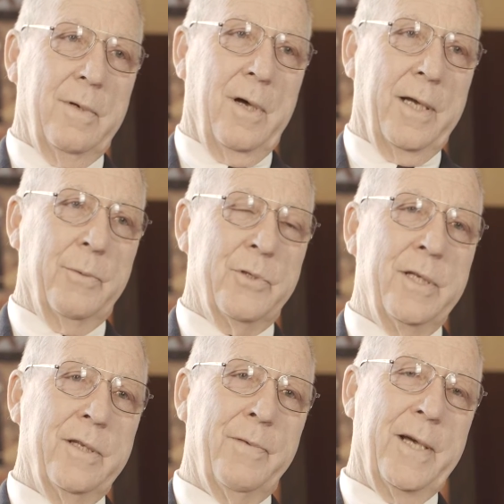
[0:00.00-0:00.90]
I was
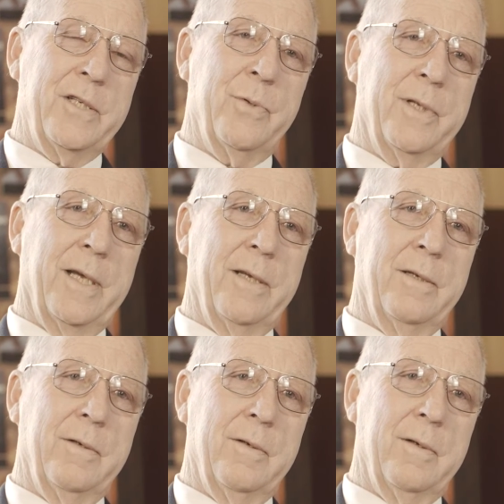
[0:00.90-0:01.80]
hit in the face with a
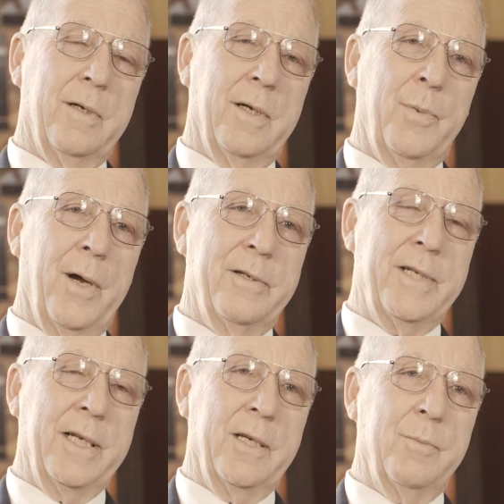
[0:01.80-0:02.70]

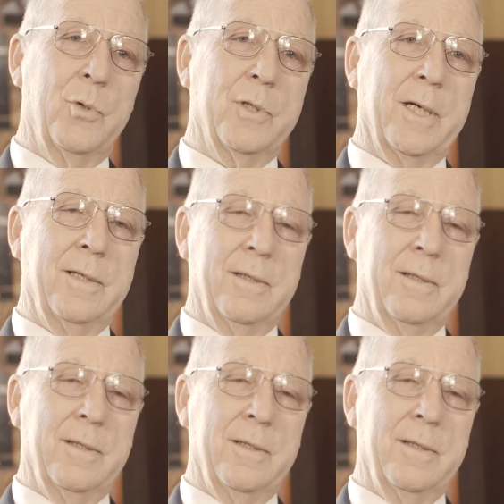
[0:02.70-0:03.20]
pyrotechnic mortar.